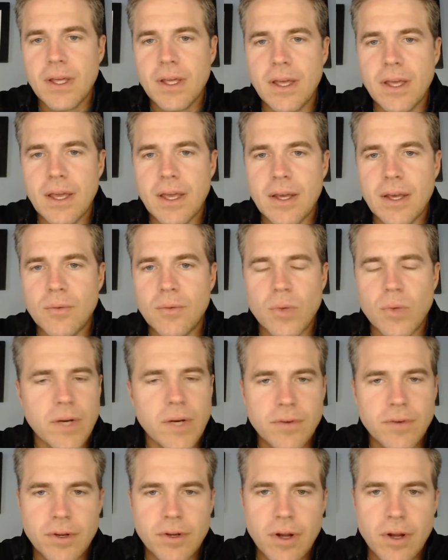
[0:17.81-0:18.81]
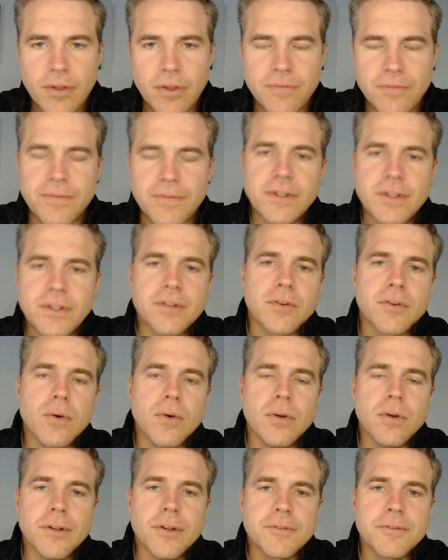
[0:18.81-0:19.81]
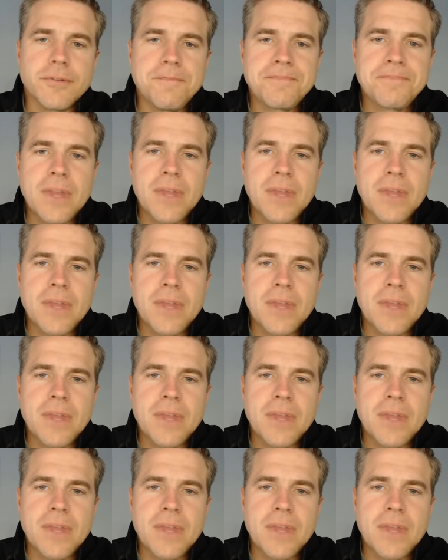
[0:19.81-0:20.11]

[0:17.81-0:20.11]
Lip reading: and whatever your health and fitness goal is.